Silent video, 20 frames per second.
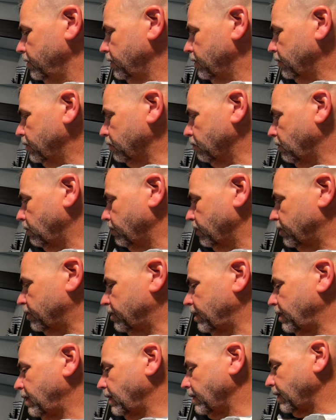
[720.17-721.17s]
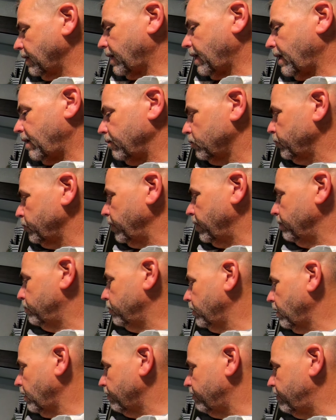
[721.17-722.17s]
So when we're sitting on the couch, we can
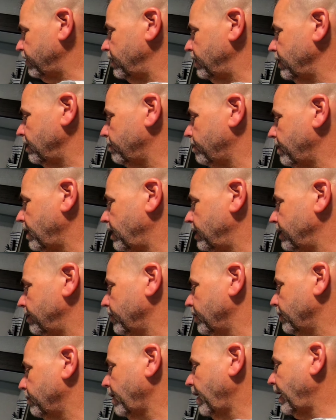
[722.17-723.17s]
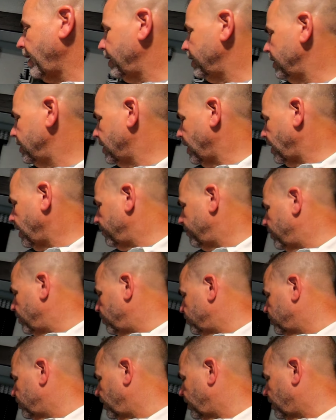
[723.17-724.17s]
put our feet up on them. They're padded, and we
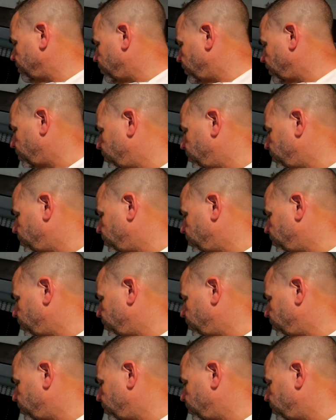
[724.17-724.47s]
usually can put a